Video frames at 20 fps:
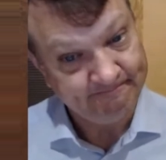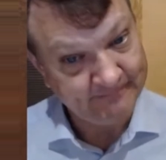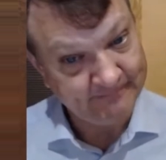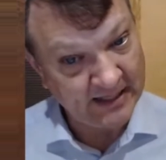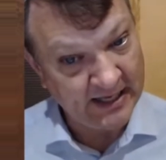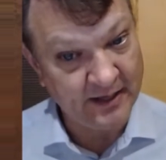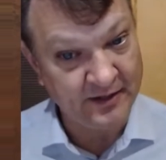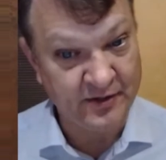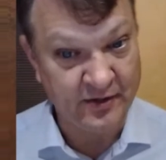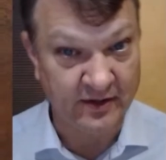
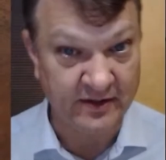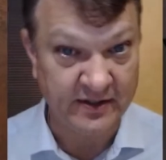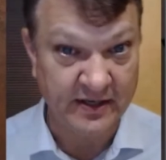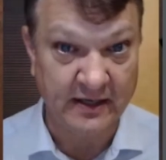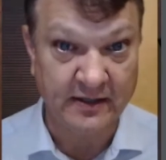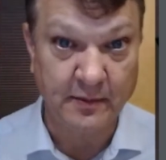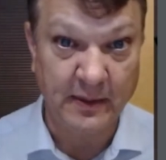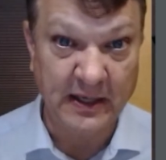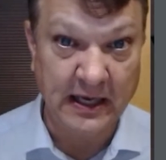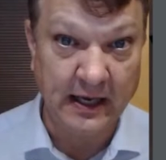The answer is
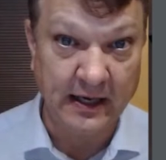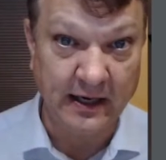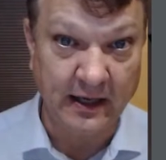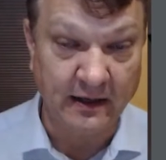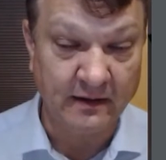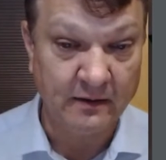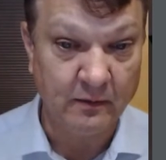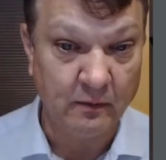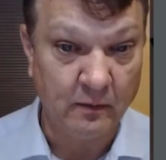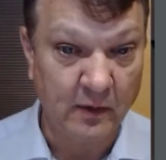at the
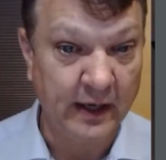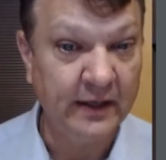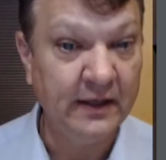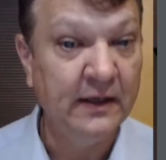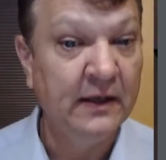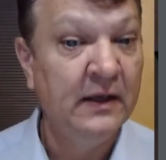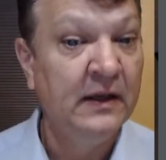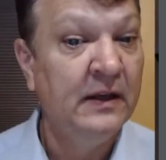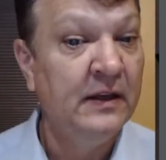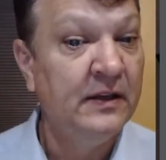beginning, right?
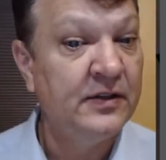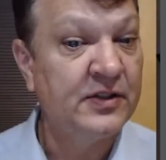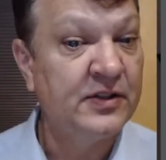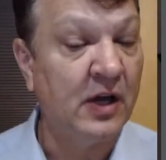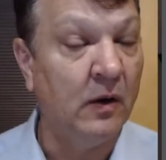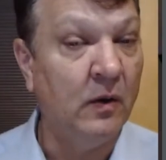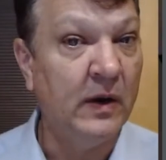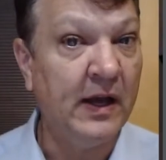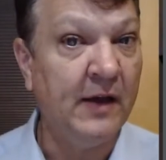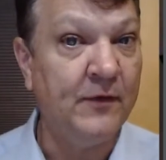
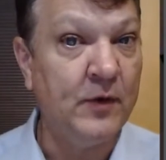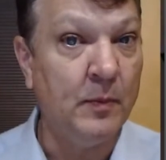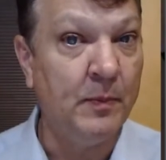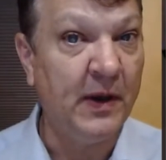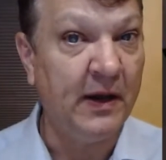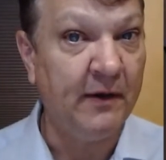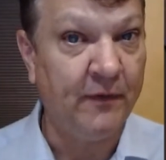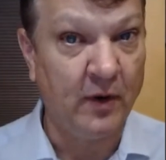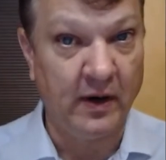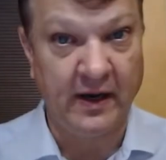So if you
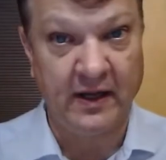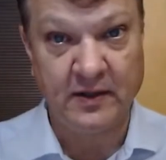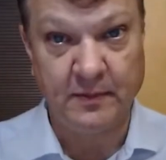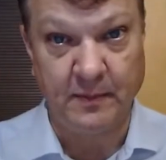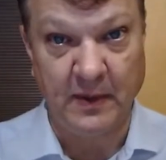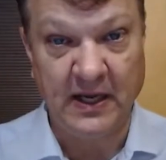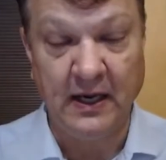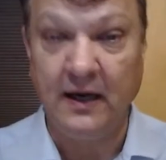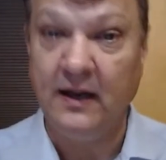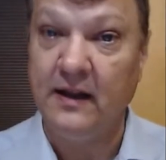pay for it at the
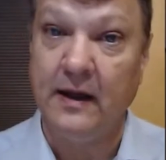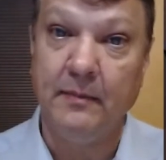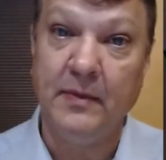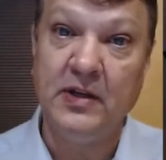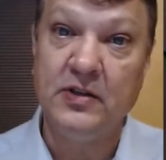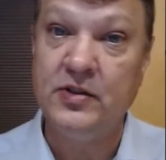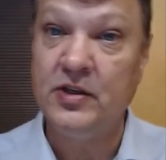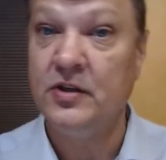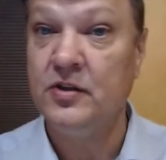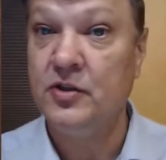beginning, that
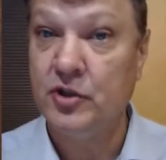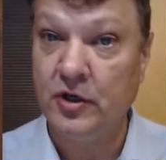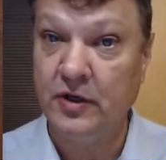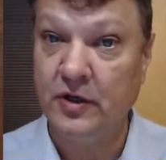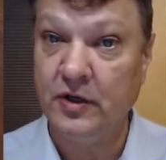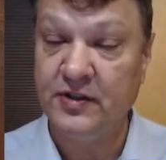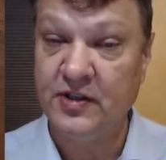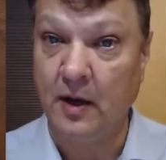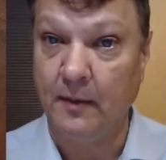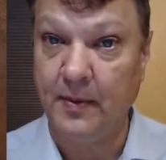means the
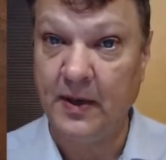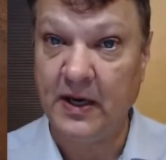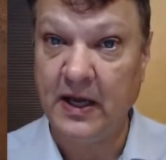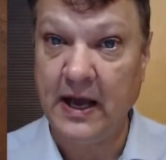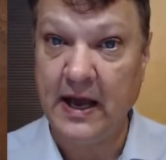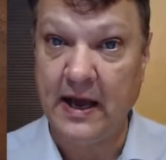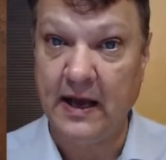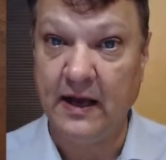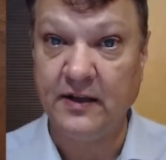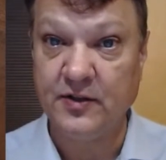insurance company
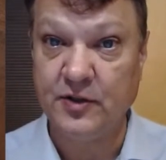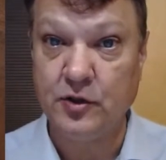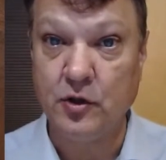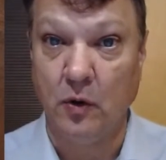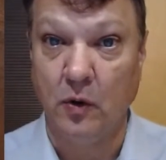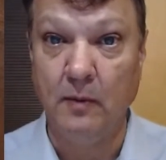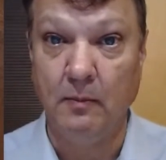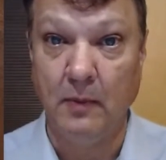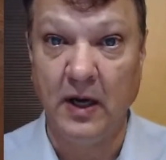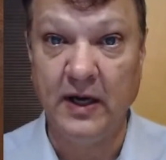has
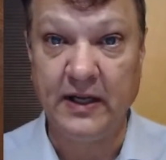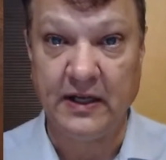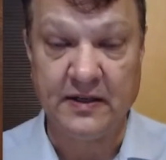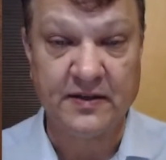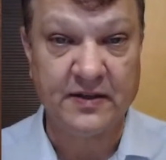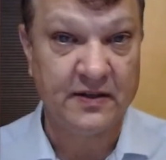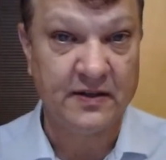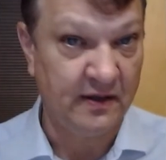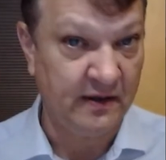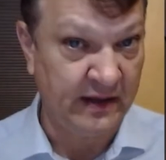your
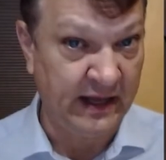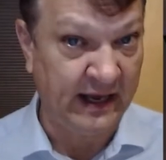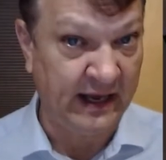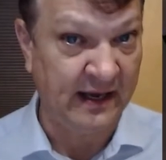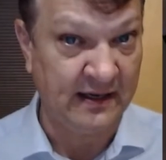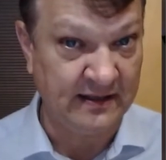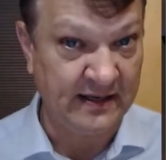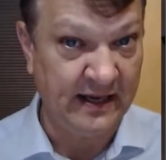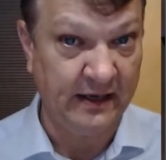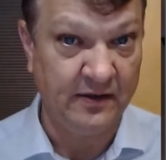monies. They
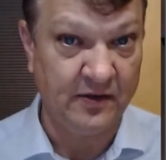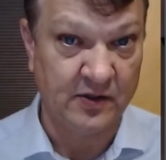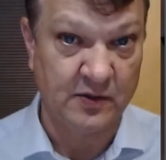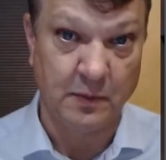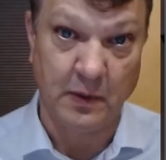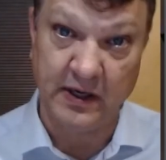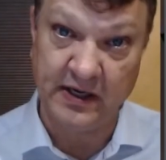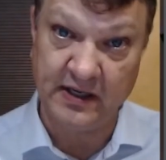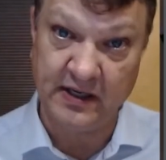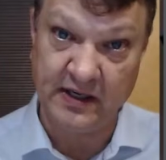can take
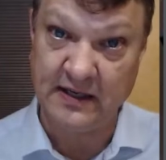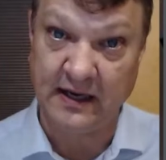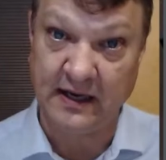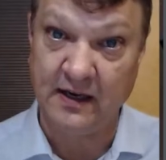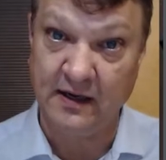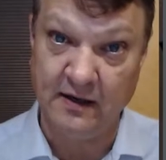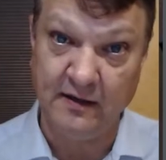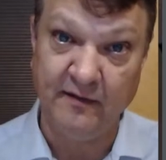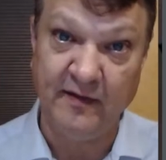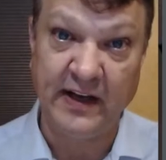those monies, they
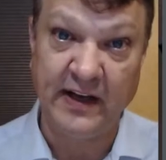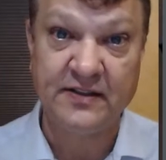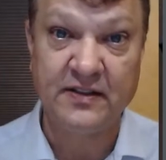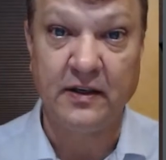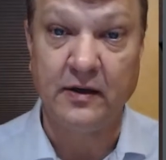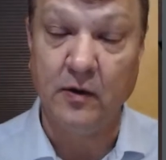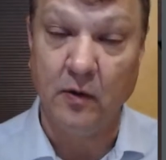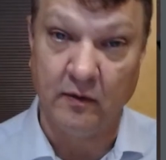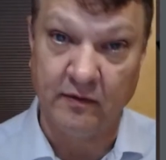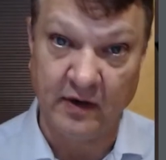can
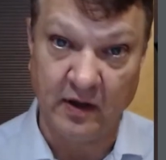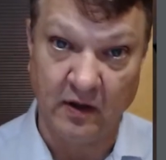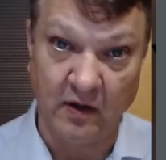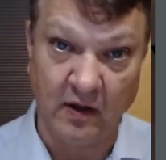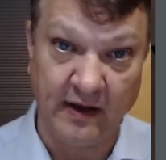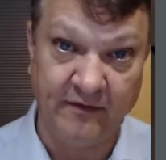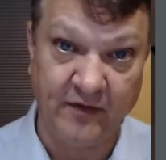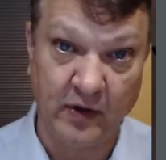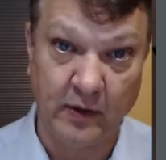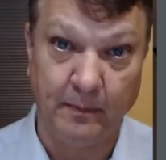invest it over the
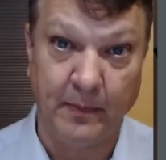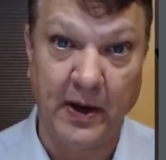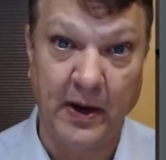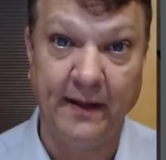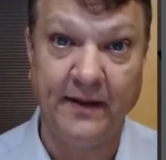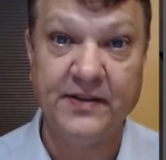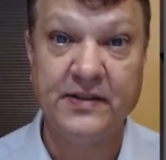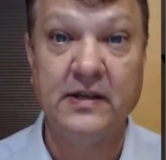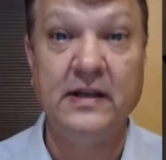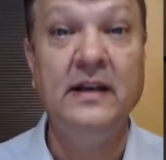life of the
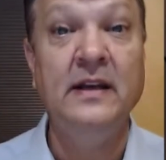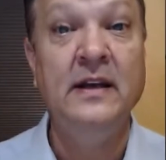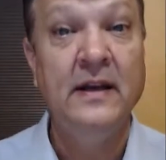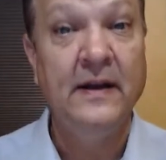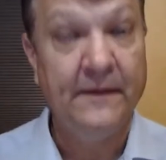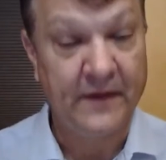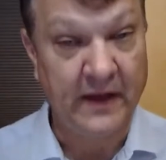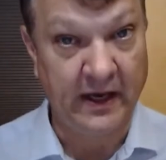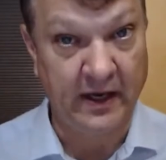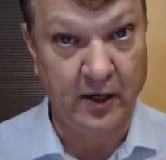policy.
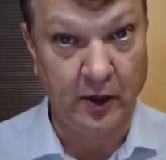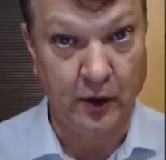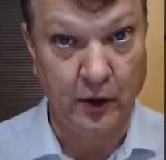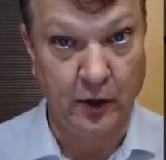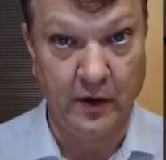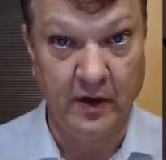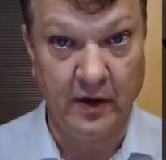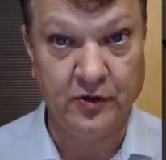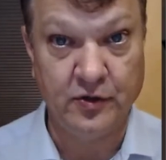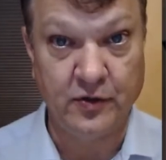they can
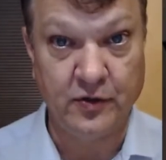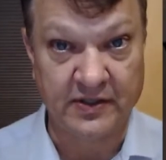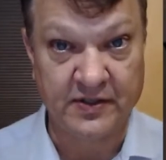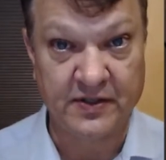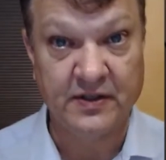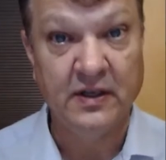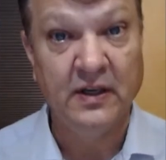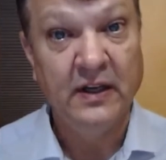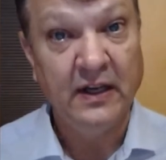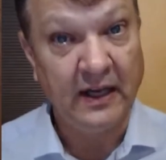earn
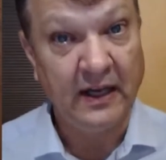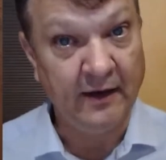interest.